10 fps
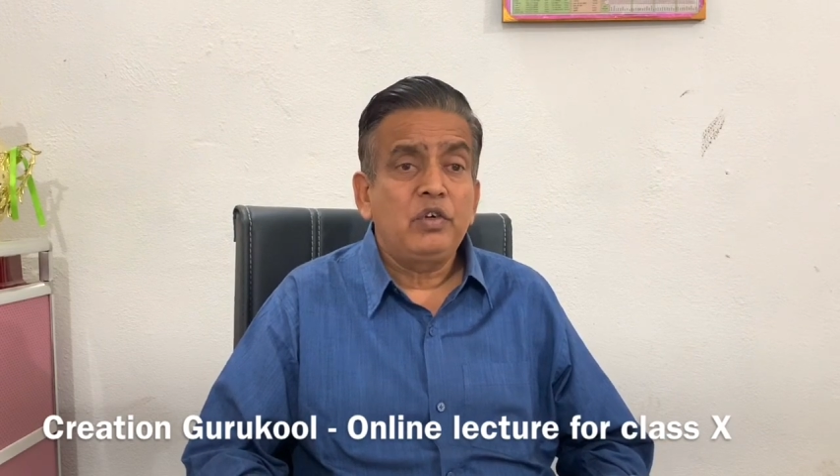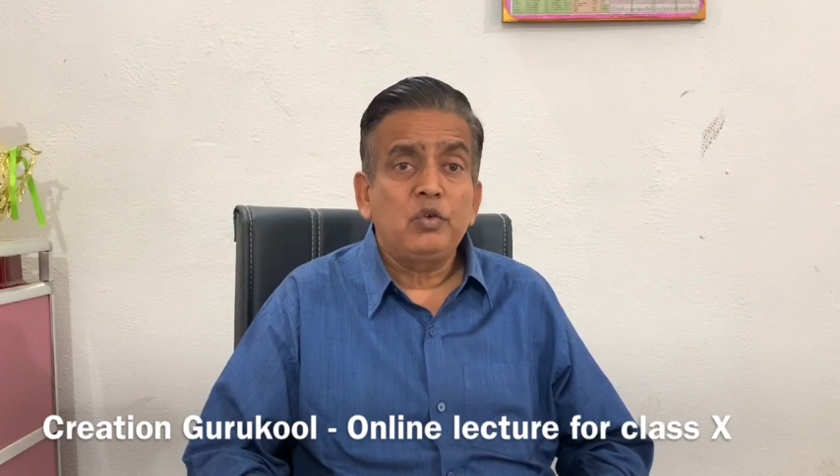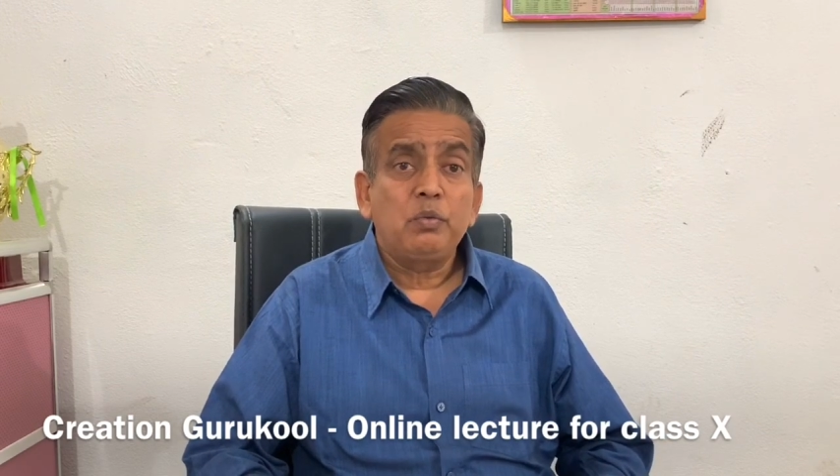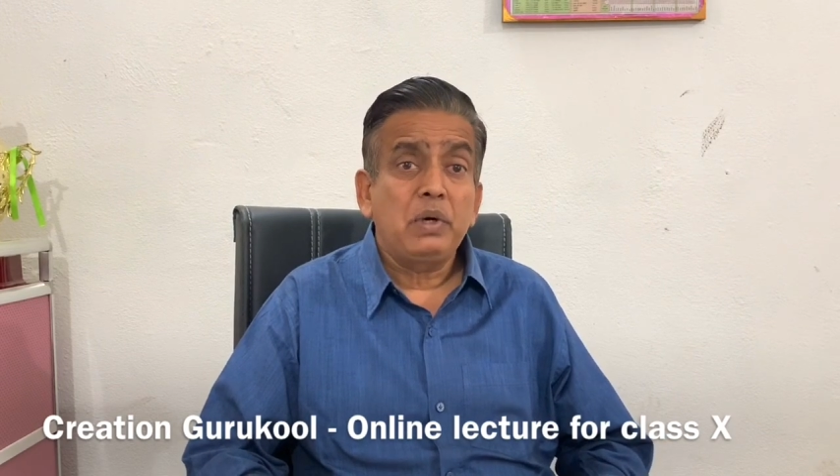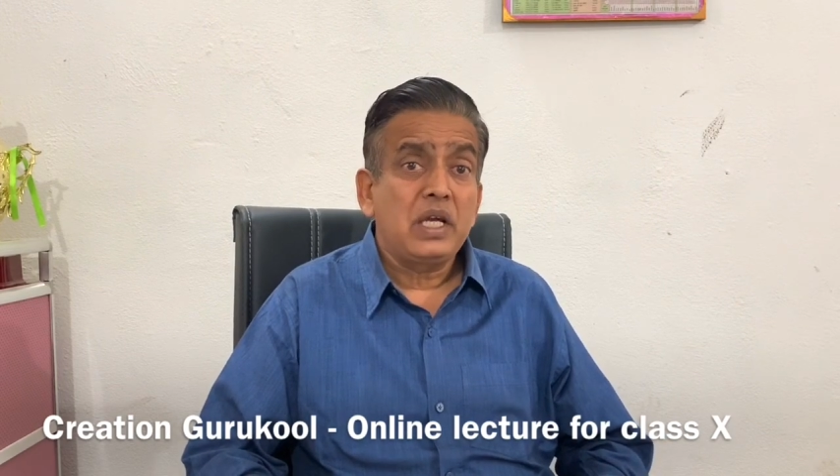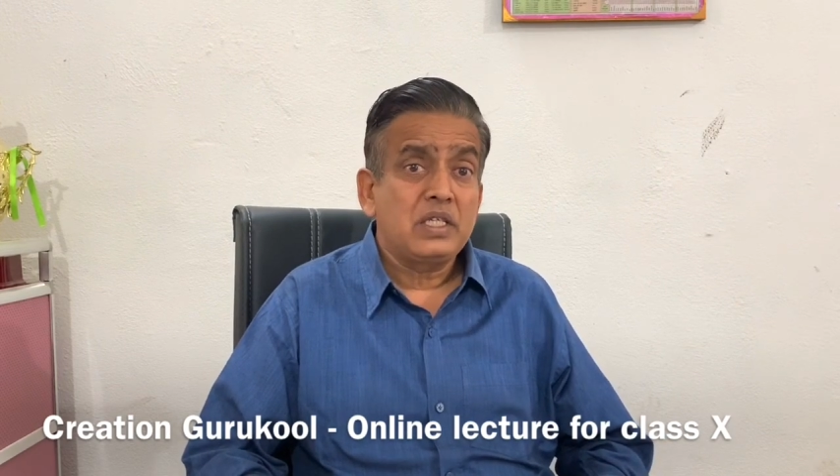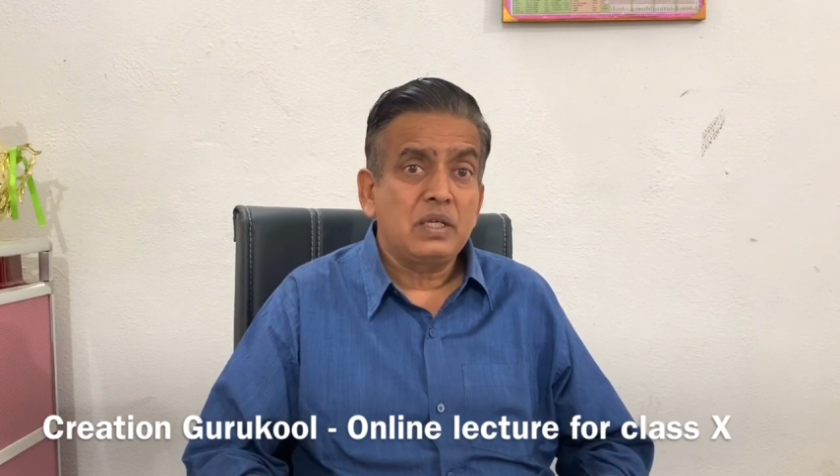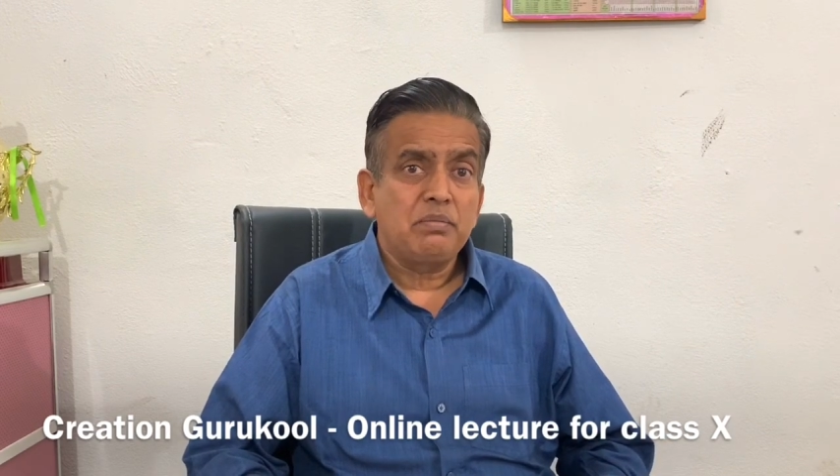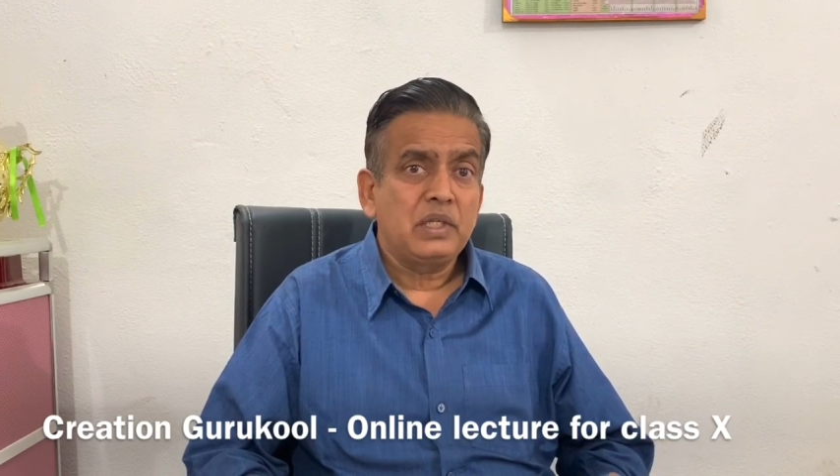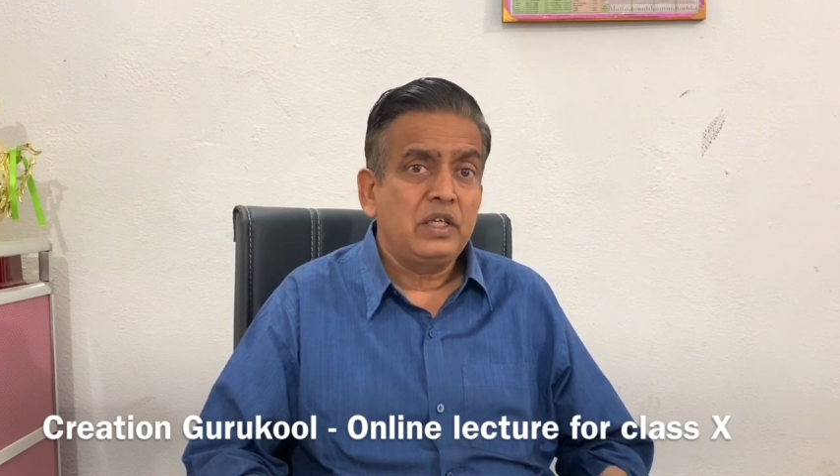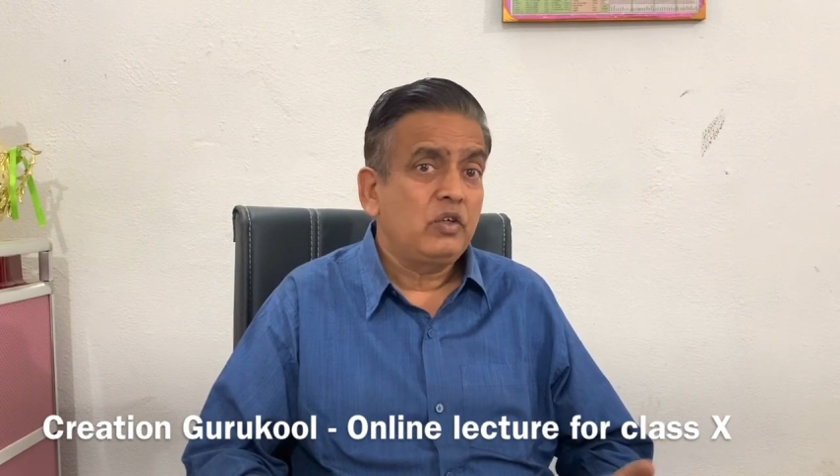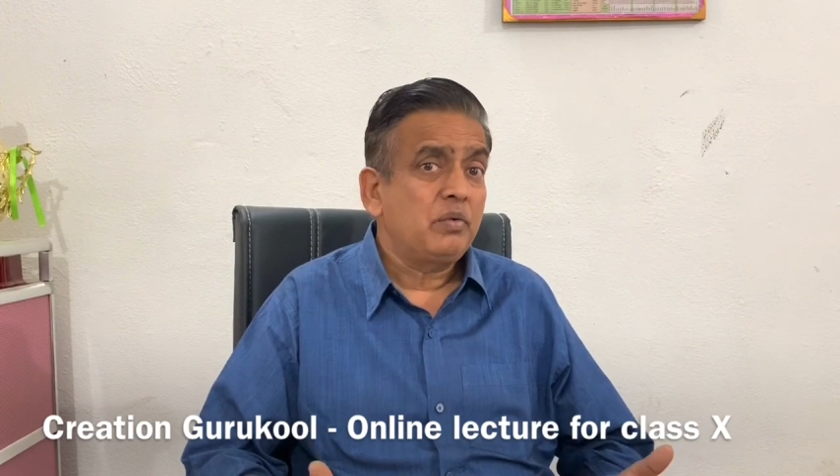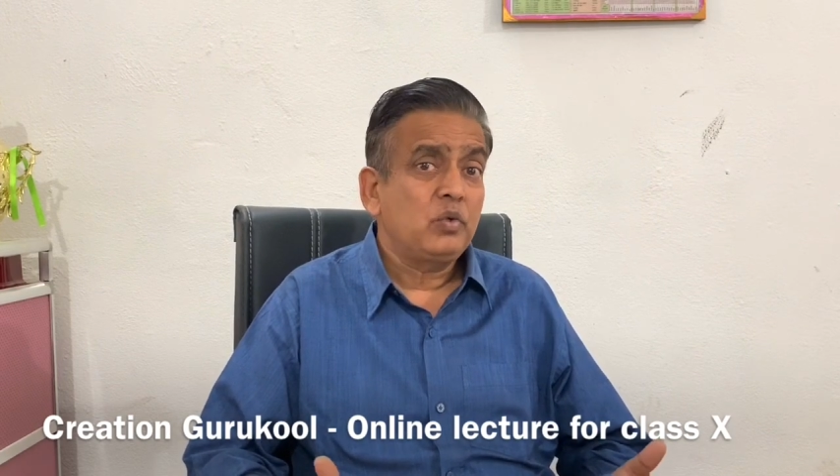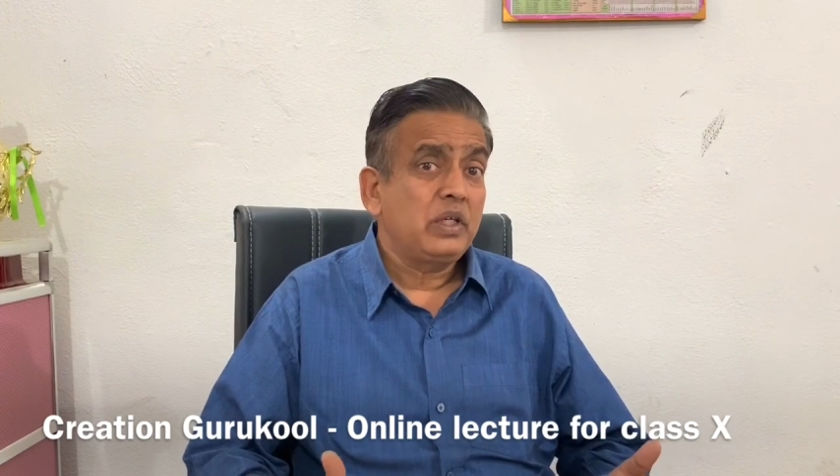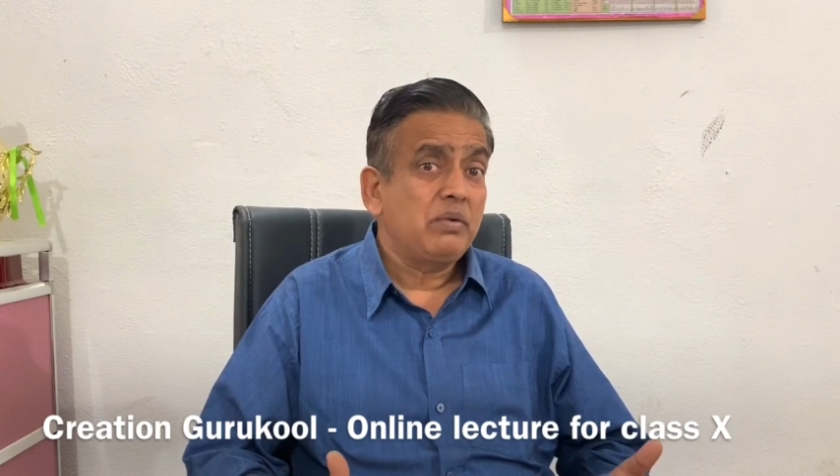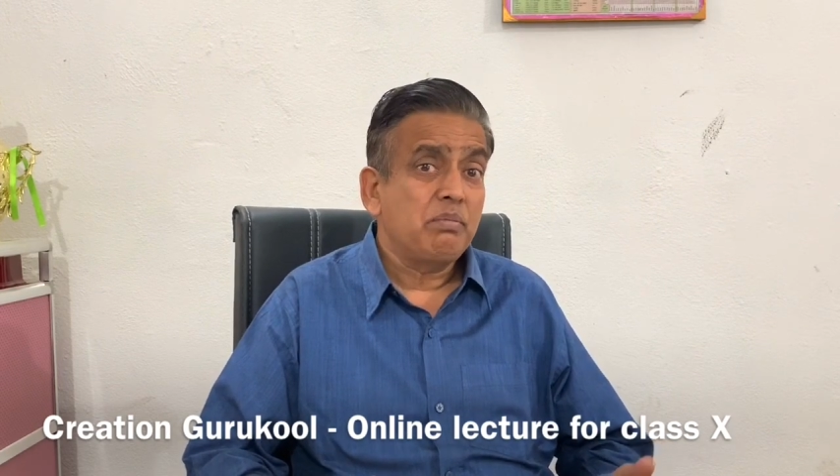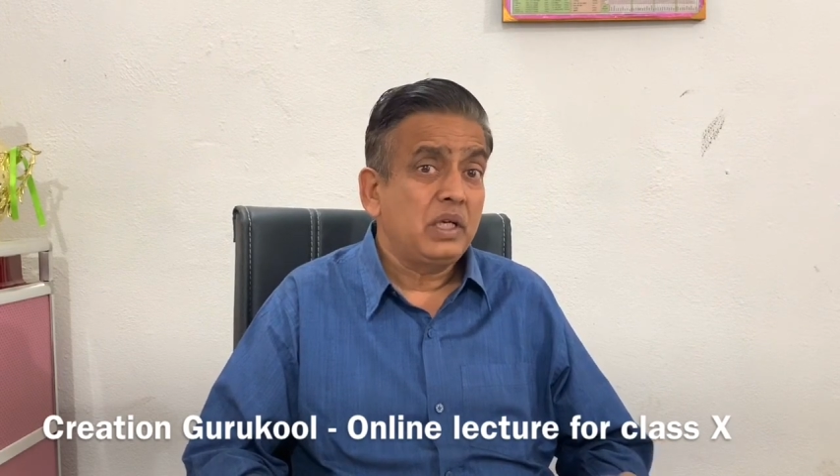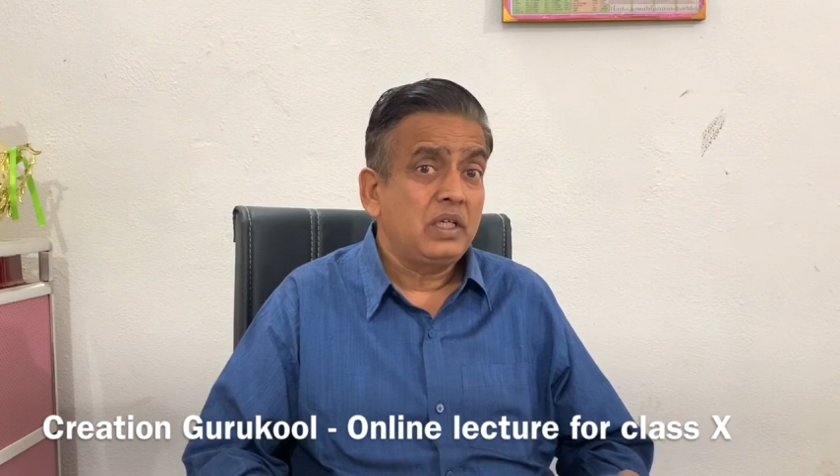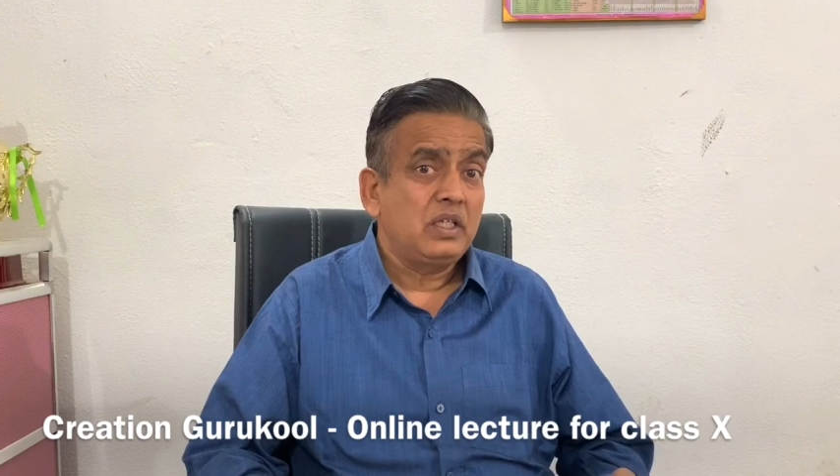have to buy something, you have to give money.